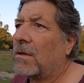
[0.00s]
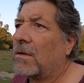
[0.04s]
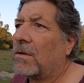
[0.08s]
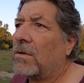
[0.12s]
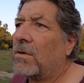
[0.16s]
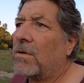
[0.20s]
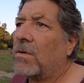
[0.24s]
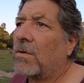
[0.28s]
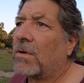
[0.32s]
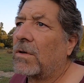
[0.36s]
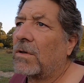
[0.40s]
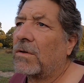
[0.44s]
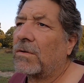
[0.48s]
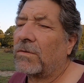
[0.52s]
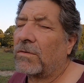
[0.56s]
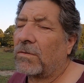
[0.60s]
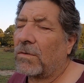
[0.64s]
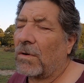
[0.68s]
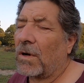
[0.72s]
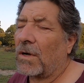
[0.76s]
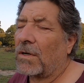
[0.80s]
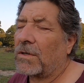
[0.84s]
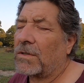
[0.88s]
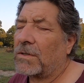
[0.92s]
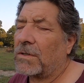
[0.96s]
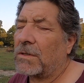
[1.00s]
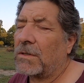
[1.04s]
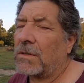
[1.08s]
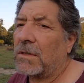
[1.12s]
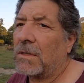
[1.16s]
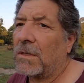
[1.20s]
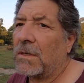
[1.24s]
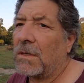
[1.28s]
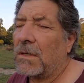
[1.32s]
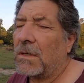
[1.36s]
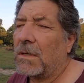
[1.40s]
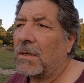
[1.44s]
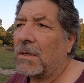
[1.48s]
new construction,
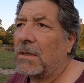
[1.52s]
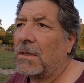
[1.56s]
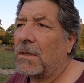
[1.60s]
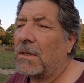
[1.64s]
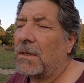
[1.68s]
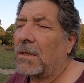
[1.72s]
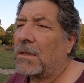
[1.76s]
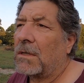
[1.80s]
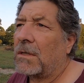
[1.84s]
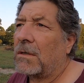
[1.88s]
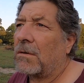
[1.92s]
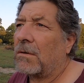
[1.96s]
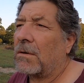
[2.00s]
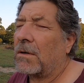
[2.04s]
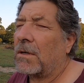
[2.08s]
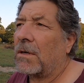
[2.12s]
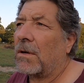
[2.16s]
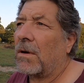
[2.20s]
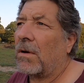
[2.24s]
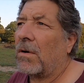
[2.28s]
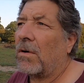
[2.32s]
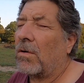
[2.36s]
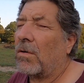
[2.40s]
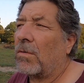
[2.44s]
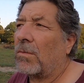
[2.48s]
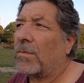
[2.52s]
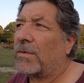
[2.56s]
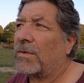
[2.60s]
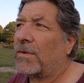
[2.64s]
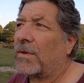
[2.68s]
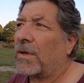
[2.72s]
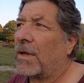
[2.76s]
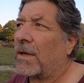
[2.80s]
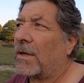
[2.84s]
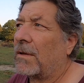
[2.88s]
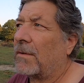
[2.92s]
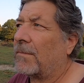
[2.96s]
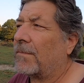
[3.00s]
you're in homes
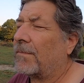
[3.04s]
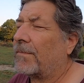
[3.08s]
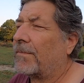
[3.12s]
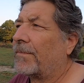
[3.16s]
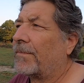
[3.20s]
that